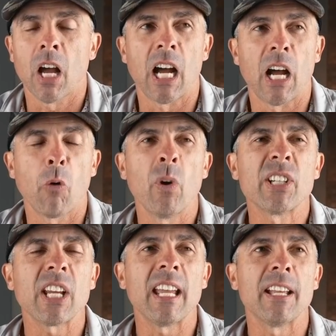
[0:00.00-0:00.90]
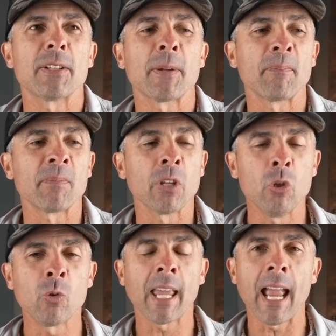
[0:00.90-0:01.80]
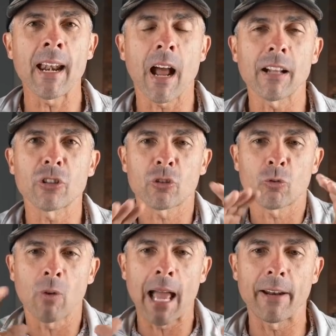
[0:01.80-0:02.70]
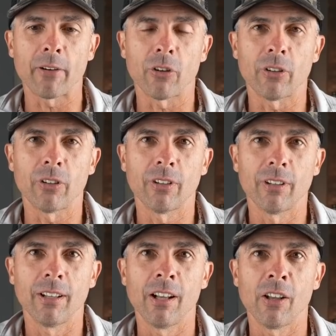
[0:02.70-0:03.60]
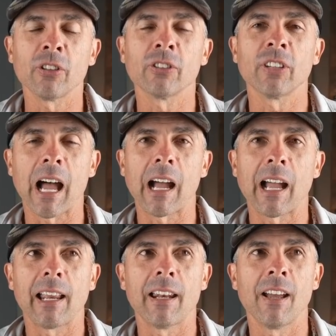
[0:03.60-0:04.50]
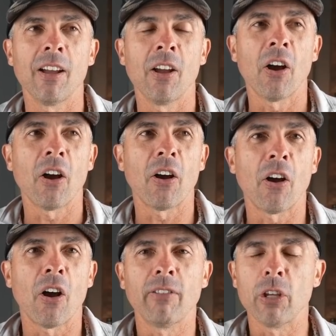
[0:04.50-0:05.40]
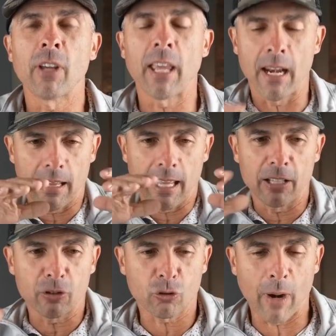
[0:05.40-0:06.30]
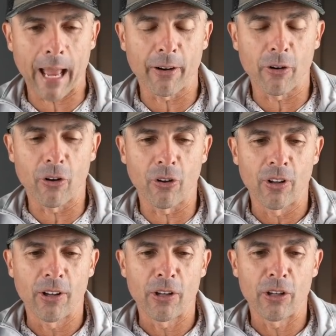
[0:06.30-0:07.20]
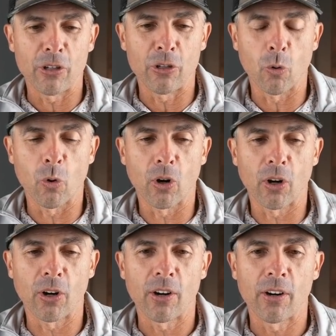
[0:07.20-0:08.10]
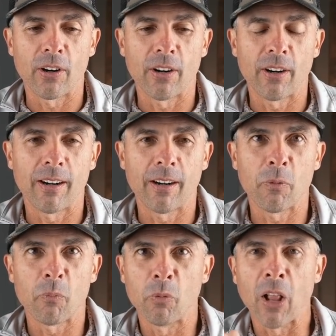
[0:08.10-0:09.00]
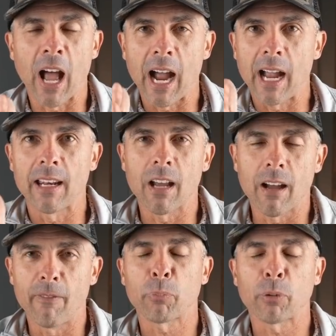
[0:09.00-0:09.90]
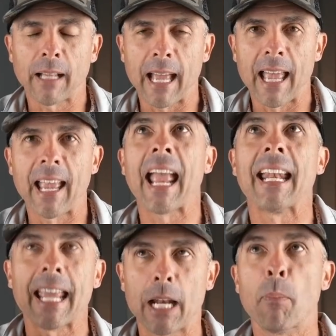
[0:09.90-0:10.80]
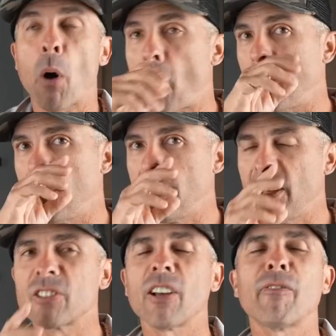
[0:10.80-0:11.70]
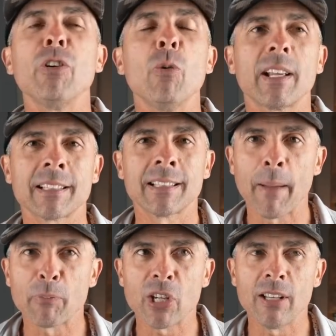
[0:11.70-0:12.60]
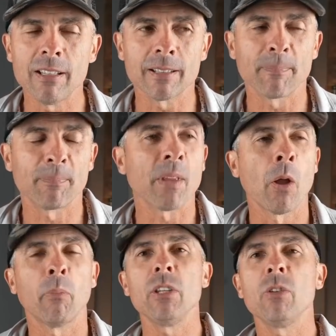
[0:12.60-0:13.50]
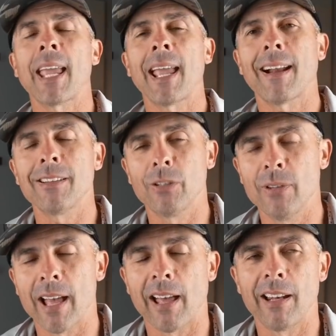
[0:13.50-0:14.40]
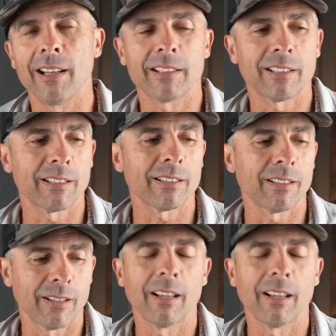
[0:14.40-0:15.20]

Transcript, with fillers: uh, which is you cannot straddle the line of, you cannot like straddle your line of play and hit a ball. There's a few exceptions, but you cannot do that. Let's just